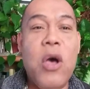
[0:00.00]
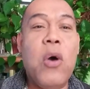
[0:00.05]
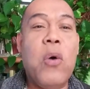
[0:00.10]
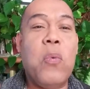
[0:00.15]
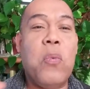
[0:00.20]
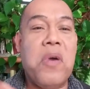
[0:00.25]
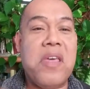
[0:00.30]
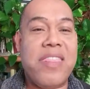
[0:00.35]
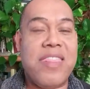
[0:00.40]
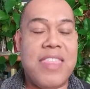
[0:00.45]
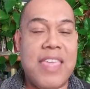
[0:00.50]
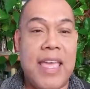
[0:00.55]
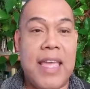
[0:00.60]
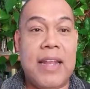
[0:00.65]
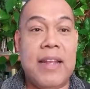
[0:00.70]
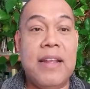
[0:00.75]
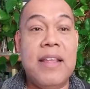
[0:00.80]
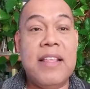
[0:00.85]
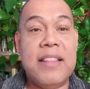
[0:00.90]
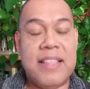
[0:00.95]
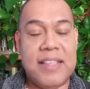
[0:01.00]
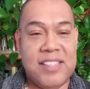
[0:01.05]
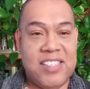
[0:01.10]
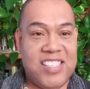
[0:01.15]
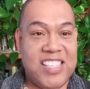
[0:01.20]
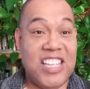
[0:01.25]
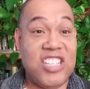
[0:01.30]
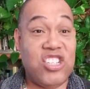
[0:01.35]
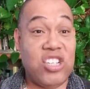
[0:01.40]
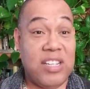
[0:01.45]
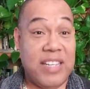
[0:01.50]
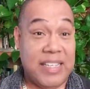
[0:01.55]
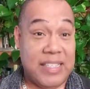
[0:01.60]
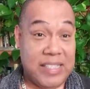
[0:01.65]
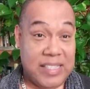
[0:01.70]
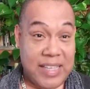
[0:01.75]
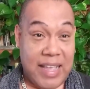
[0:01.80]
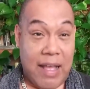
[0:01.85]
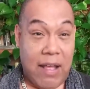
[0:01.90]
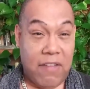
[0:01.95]
within the sigil
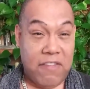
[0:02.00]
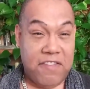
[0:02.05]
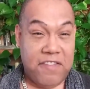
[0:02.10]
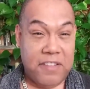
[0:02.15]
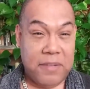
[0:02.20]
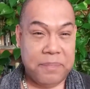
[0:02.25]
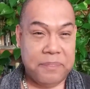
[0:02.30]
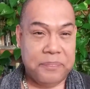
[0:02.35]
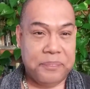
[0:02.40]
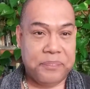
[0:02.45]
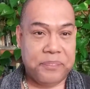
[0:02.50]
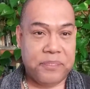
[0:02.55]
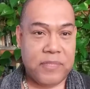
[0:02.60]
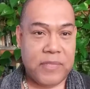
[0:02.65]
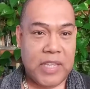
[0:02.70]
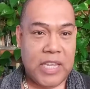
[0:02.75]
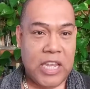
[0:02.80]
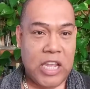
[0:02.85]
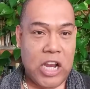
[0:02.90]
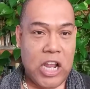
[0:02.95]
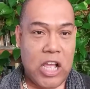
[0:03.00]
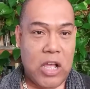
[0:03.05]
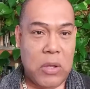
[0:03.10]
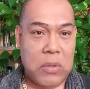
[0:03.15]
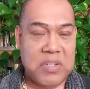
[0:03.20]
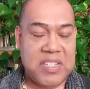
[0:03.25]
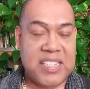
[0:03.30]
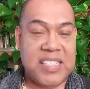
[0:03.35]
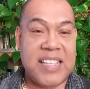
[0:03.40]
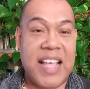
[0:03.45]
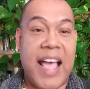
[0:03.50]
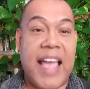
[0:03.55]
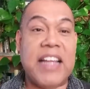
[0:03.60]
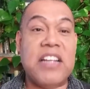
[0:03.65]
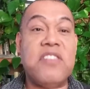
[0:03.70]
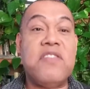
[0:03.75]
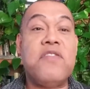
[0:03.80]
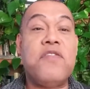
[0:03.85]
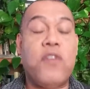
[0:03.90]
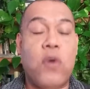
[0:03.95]
itself, you know,
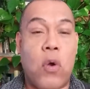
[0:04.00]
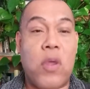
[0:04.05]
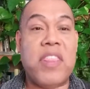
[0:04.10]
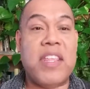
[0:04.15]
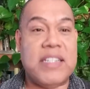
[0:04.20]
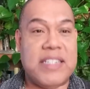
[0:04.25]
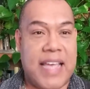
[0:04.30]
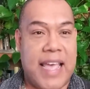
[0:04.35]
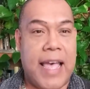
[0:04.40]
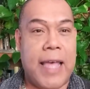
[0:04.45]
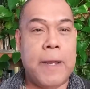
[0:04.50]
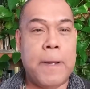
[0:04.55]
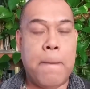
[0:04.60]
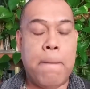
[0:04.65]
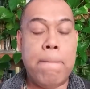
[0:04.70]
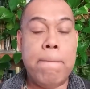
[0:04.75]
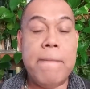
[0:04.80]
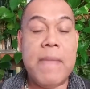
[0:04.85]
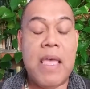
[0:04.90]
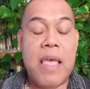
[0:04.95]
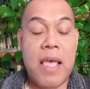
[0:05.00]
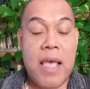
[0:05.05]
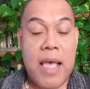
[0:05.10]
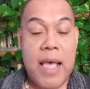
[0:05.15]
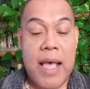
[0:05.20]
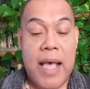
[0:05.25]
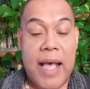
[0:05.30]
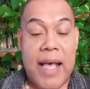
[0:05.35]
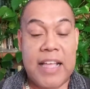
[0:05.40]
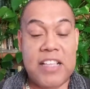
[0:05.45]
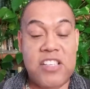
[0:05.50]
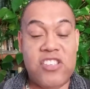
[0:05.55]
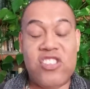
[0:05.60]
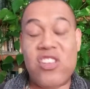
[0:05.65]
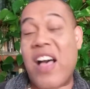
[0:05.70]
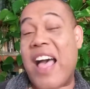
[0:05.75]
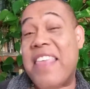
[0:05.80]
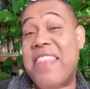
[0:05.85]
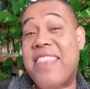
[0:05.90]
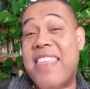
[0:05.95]
designed for the dead. So
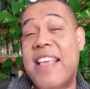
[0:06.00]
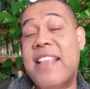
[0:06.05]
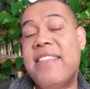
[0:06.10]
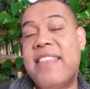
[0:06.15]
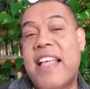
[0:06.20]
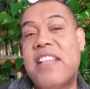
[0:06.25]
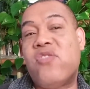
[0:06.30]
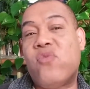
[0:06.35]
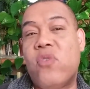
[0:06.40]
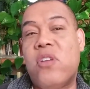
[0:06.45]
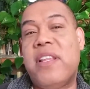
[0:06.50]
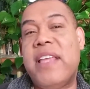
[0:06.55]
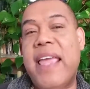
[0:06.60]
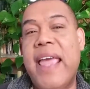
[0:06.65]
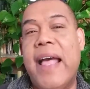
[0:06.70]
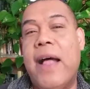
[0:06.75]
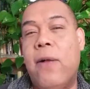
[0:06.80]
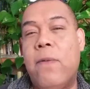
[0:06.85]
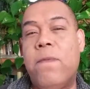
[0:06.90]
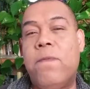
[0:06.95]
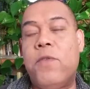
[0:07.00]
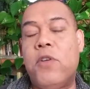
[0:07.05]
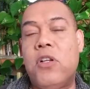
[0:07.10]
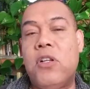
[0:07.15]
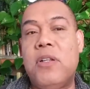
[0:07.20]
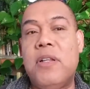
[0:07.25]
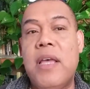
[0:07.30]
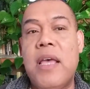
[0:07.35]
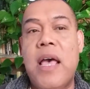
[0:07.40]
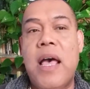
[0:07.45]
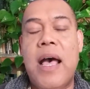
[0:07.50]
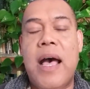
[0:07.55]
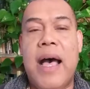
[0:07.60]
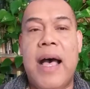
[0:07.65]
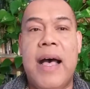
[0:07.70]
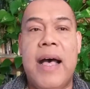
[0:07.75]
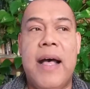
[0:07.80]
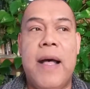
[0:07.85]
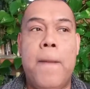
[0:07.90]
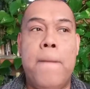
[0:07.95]
I think that's really helpful,
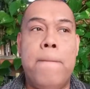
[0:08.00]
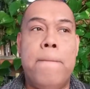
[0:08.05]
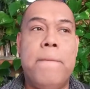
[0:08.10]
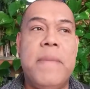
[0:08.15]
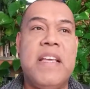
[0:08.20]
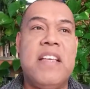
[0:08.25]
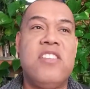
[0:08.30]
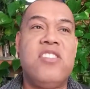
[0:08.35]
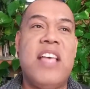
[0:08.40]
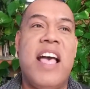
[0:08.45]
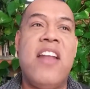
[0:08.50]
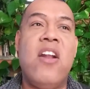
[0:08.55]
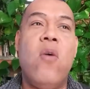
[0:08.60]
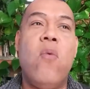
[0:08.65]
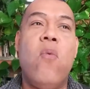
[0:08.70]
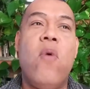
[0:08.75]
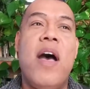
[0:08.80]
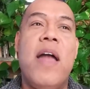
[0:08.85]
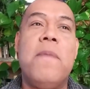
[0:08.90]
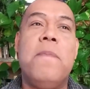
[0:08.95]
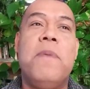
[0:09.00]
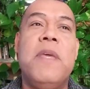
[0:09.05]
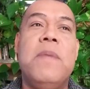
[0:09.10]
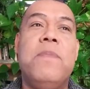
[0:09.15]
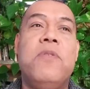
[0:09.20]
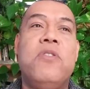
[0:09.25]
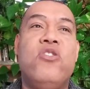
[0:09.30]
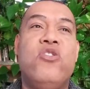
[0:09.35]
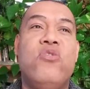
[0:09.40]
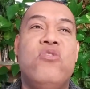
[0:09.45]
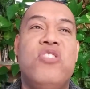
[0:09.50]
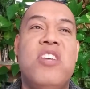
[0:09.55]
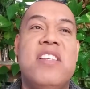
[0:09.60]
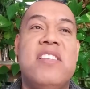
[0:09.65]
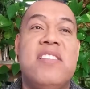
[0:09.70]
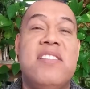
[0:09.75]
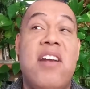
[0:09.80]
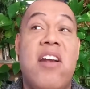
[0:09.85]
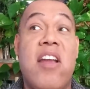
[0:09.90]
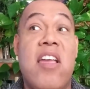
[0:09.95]
because I don't want people to
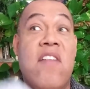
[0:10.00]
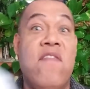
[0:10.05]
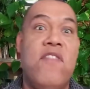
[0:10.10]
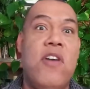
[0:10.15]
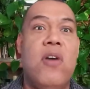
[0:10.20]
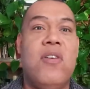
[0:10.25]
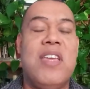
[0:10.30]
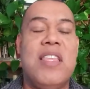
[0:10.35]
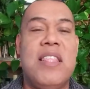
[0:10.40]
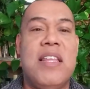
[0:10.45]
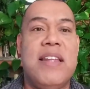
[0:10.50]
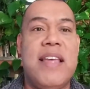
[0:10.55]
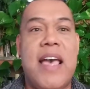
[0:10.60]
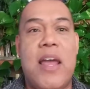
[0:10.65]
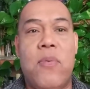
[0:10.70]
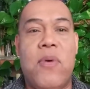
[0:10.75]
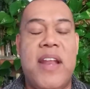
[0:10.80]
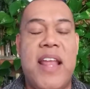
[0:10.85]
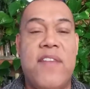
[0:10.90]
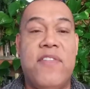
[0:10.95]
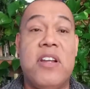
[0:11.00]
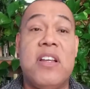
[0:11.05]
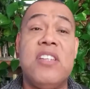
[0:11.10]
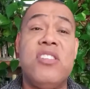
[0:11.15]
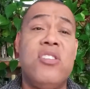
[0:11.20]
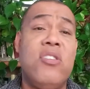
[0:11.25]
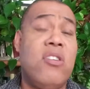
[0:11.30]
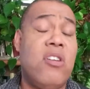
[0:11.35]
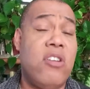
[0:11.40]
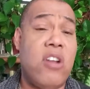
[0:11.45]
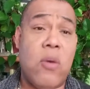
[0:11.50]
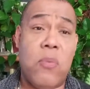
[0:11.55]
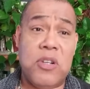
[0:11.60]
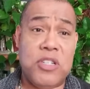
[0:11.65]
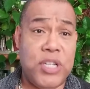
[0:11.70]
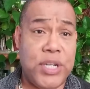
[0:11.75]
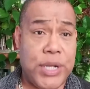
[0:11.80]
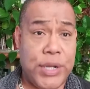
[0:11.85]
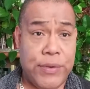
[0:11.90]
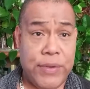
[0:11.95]
just start invoking the dead, whatever, because you don't know
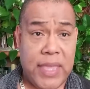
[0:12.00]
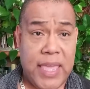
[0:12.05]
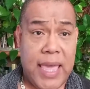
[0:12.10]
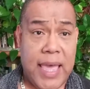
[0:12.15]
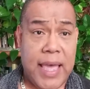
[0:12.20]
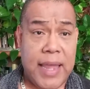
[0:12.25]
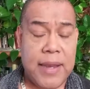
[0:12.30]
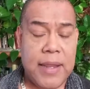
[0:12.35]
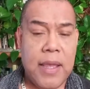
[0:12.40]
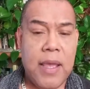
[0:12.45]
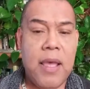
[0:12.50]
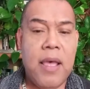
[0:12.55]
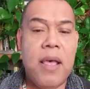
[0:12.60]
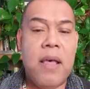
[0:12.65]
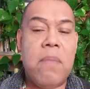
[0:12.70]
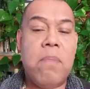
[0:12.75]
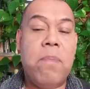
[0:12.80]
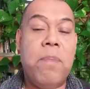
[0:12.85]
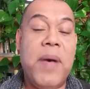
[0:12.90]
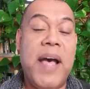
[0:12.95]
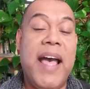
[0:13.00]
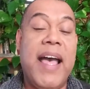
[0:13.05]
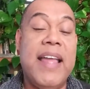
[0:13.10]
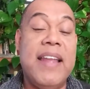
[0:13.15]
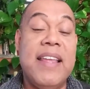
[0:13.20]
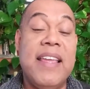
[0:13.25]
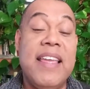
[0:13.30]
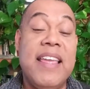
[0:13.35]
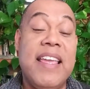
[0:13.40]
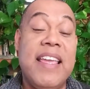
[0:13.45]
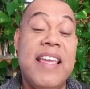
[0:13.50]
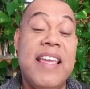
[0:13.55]
what you're going to get. But